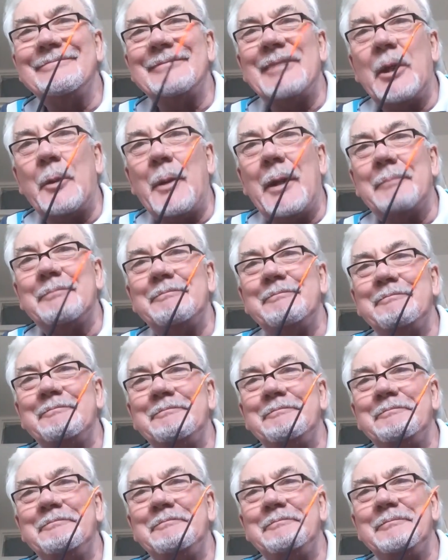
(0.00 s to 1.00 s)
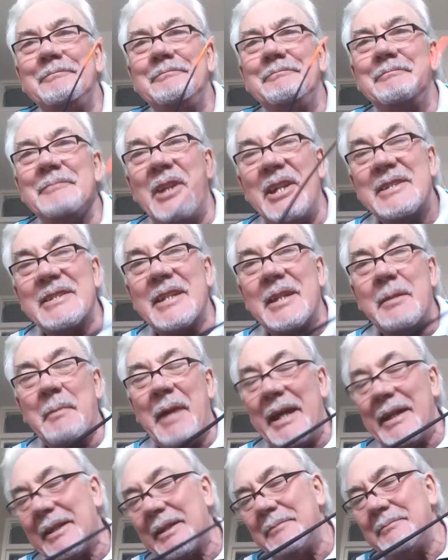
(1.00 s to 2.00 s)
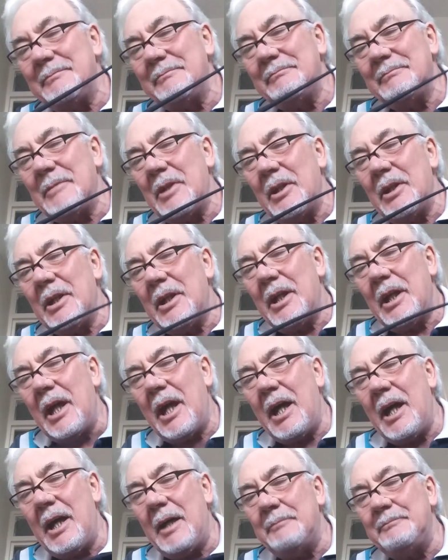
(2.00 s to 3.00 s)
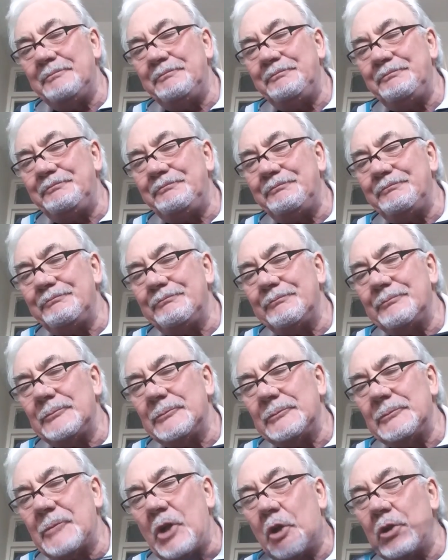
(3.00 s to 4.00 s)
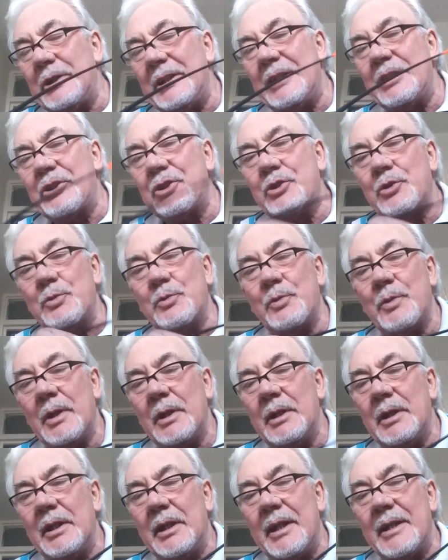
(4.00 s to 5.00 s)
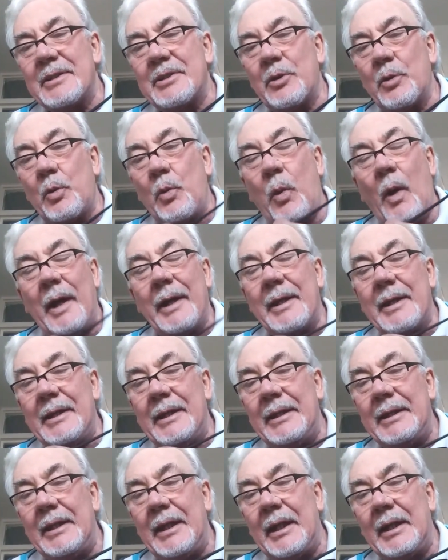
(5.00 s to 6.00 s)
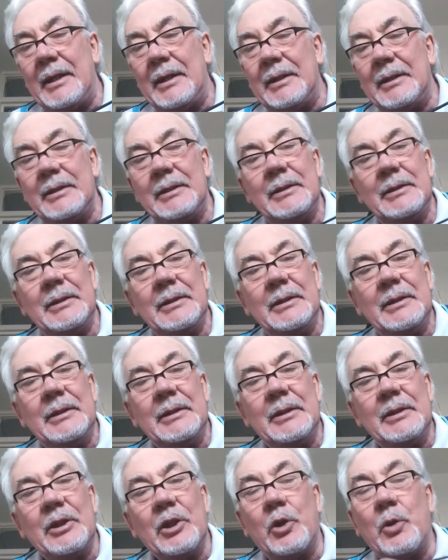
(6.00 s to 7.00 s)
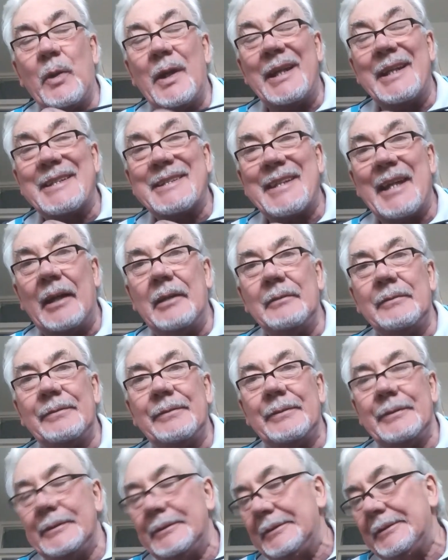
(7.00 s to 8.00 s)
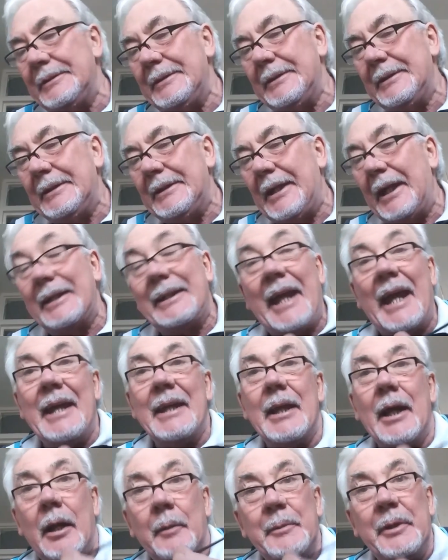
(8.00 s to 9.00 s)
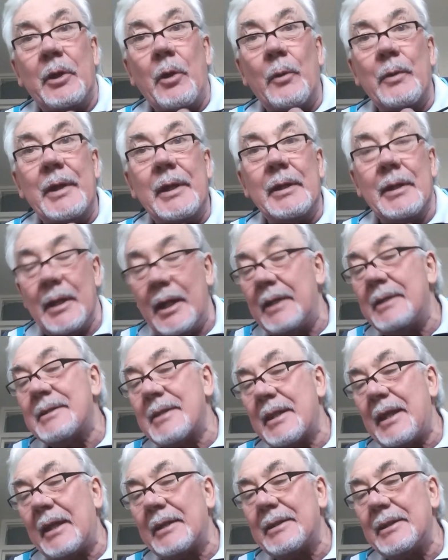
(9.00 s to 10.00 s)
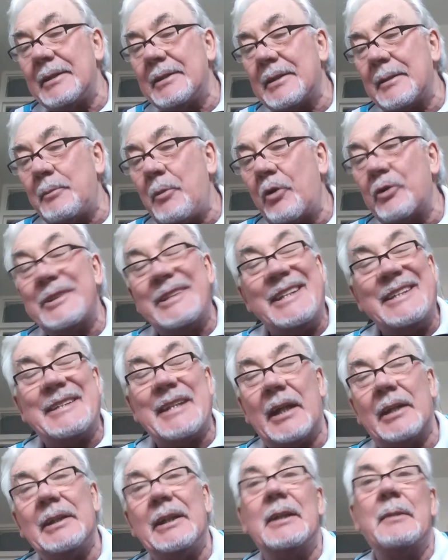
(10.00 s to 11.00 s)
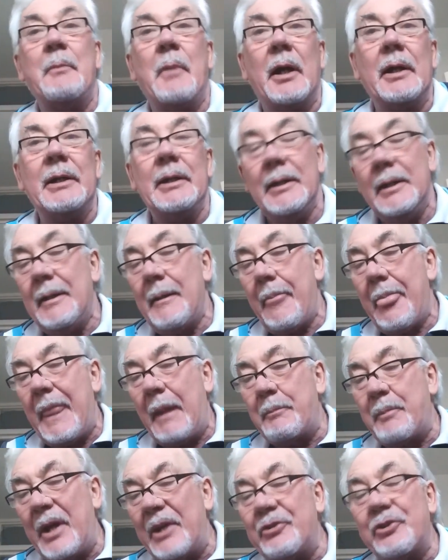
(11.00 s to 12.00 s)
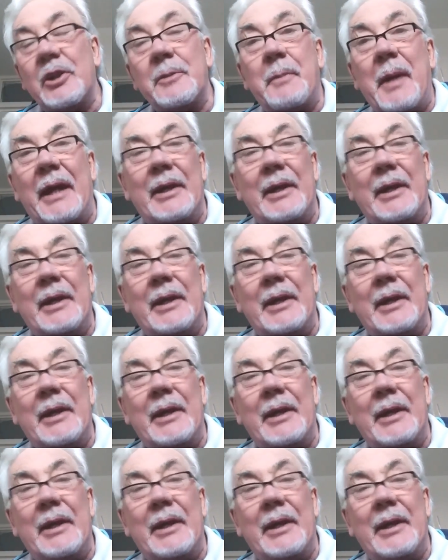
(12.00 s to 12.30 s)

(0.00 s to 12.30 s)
There you are. Easy to make. All you need to do is to acquire the quill itself. Again, I'll be going into more detail in my Patreon